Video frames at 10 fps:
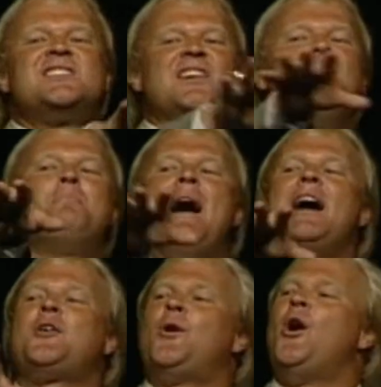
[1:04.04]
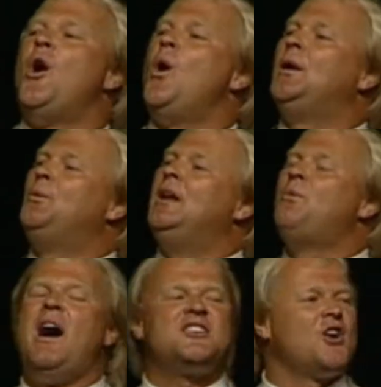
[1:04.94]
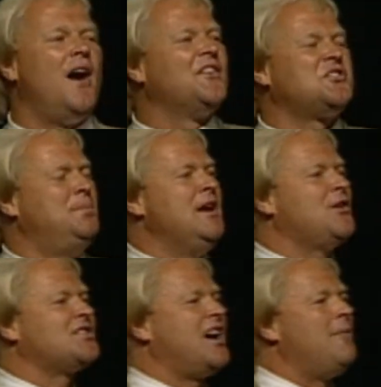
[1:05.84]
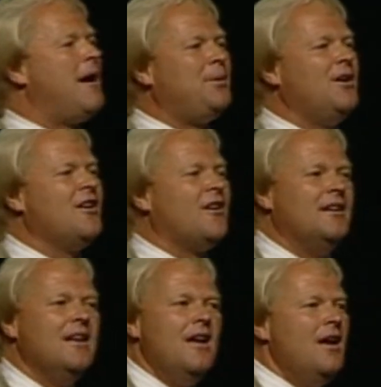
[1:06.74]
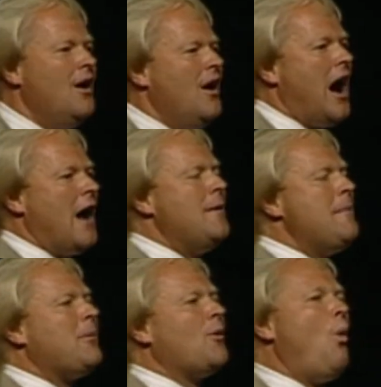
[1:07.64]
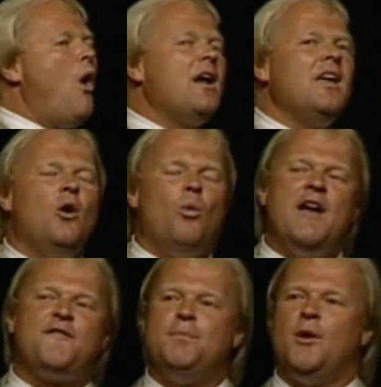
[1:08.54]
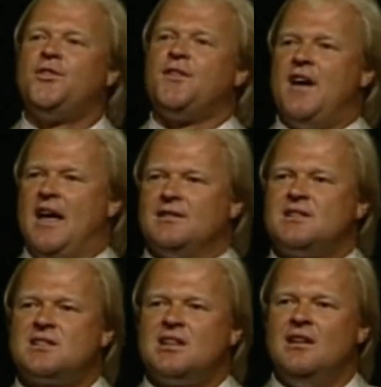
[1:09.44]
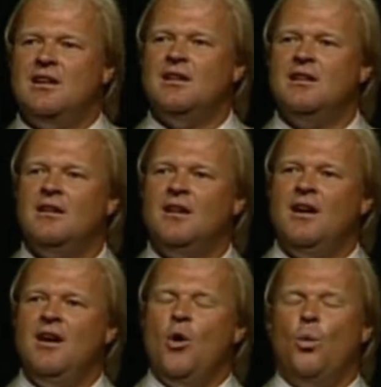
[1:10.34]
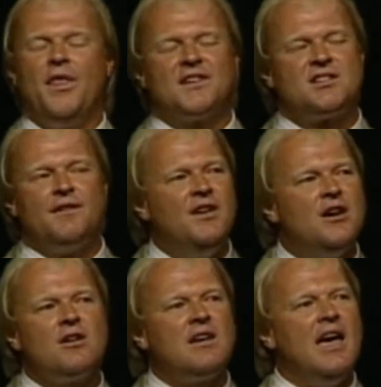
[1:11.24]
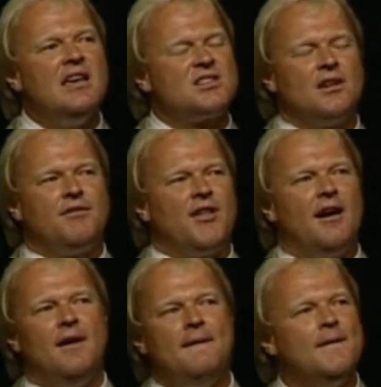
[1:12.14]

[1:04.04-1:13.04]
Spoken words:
sit in the back row and we'd watch all the speakers come up here, and I remember walking away from those events with a severe case of the